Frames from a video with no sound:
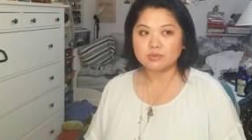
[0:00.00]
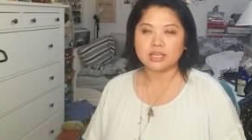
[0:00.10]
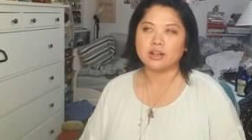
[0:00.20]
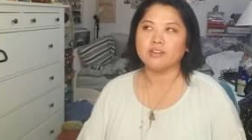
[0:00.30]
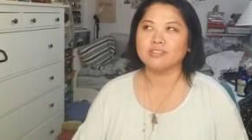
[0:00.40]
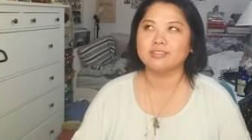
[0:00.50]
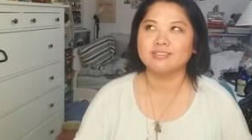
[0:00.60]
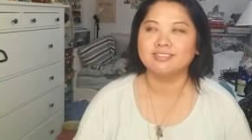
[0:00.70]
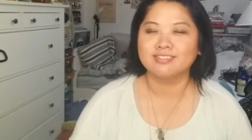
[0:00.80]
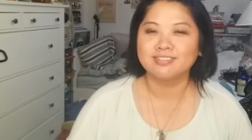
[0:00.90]
wait, no.
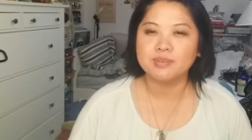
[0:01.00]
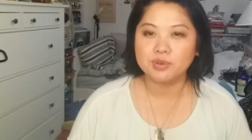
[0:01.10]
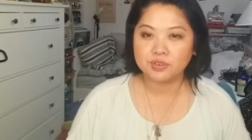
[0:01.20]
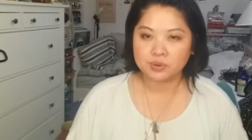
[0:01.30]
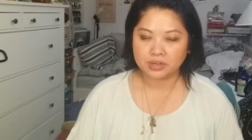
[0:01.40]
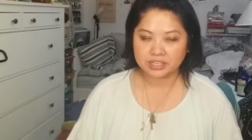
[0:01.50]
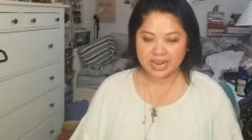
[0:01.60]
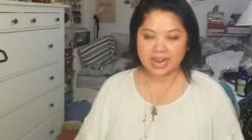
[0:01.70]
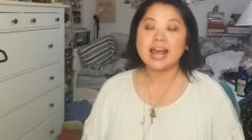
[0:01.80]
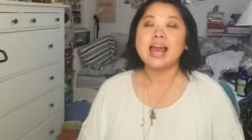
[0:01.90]
Let me reword
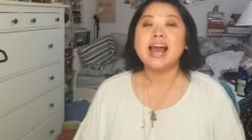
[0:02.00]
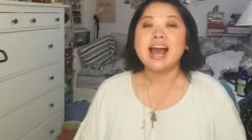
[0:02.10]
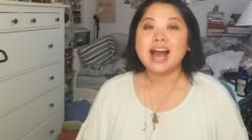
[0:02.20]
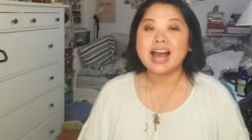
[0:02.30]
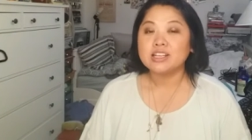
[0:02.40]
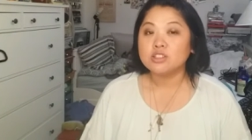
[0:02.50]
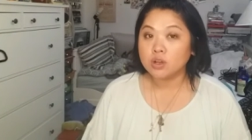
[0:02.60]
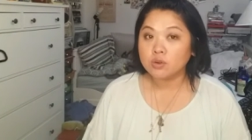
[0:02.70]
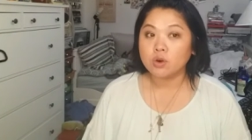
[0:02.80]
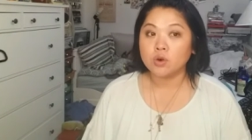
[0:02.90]
that. I
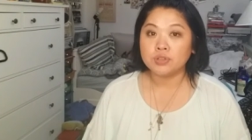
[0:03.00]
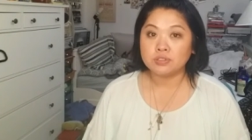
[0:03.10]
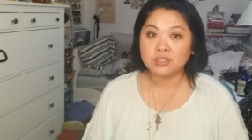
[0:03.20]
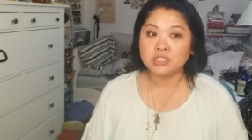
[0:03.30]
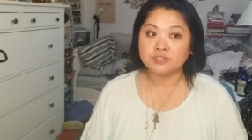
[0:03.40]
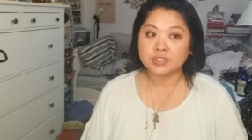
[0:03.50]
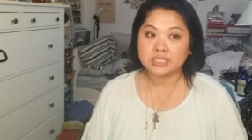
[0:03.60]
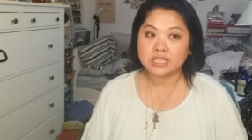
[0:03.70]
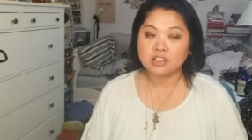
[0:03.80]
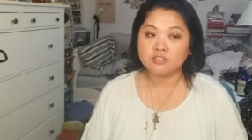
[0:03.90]
don't always reach for
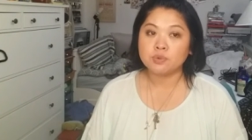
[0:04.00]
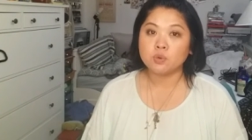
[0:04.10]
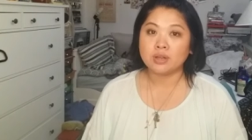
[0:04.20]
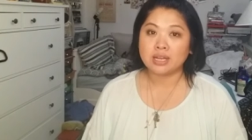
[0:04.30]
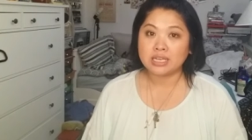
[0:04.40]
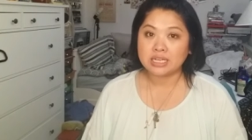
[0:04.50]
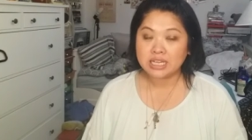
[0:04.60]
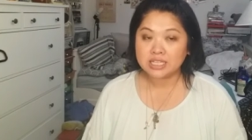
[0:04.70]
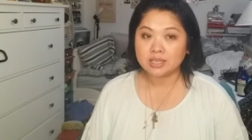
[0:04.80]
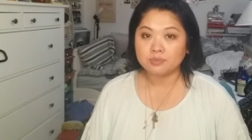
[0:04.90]
stuff, but when I
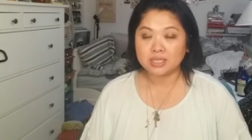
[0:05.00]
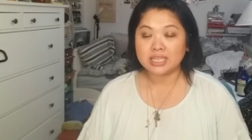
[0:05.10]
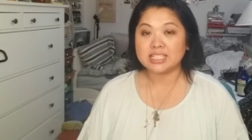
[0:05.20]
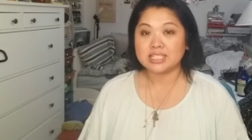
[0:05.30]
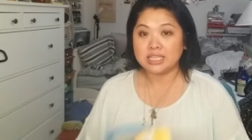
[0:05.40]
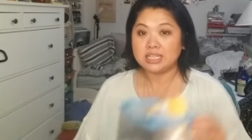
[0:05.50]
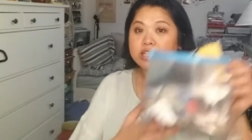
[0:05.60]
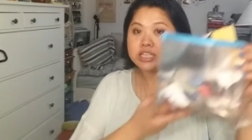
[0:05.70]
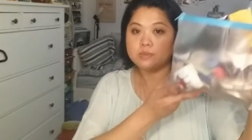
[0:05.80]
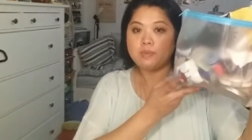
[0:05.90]
need something, it's in
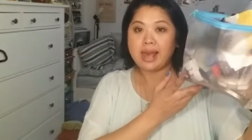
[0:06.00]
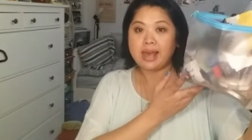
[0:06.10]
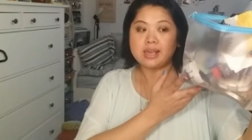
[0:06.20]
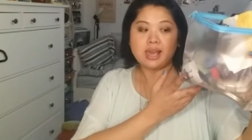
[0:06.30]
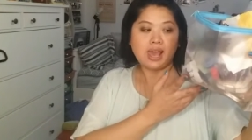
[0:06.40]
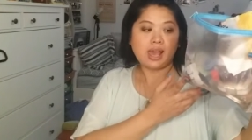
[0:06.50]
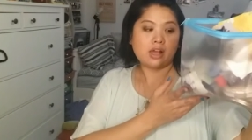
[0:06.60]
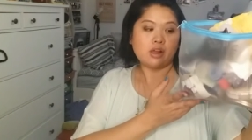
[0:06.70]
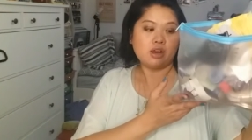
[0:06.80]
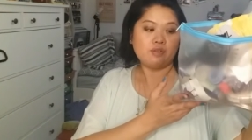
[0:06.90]
this bag.
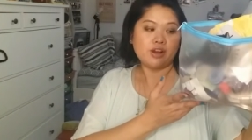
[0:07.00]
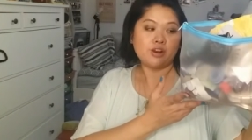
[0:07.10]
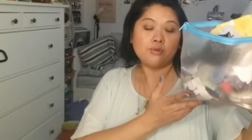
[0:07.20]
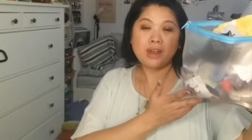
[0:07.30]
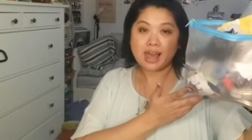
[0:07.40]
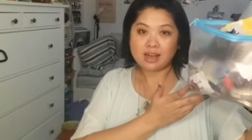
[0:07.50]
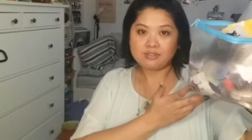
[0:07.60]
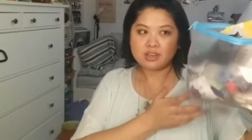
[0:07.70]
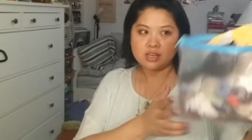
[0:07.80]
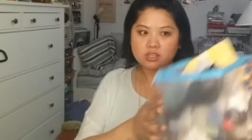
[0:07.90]
And if I don't have
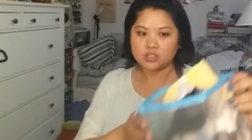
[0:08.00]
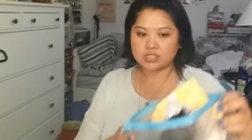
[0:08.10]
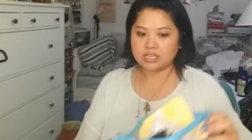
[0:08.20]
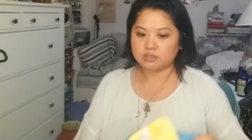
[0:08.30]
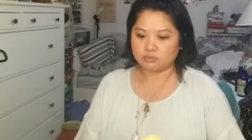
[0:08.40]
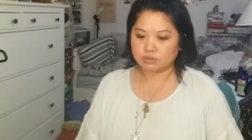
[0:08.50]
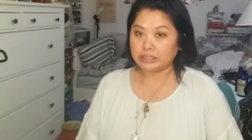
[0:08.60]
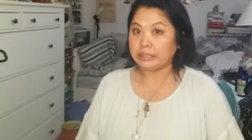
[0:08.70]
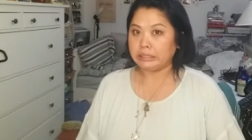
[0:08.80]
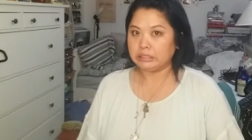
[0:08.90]
it, it just gets
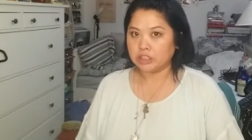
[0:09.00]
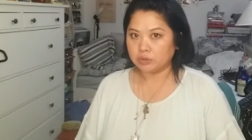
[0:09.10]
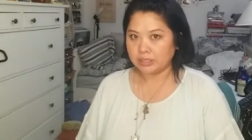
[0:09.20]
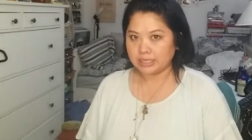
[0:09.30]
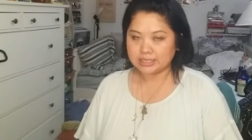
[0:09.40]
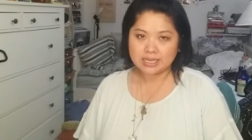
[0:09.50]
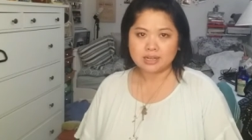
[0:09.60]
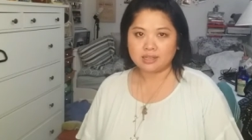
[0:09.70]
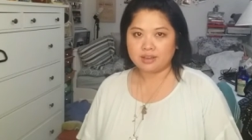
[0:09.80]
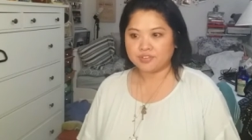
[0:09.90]
really annoying. It's not
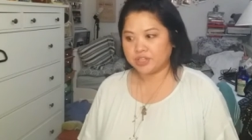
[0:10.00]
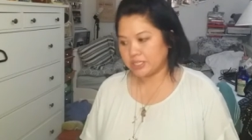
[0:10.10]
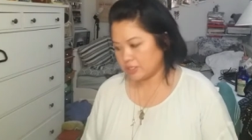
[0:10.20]
a life or death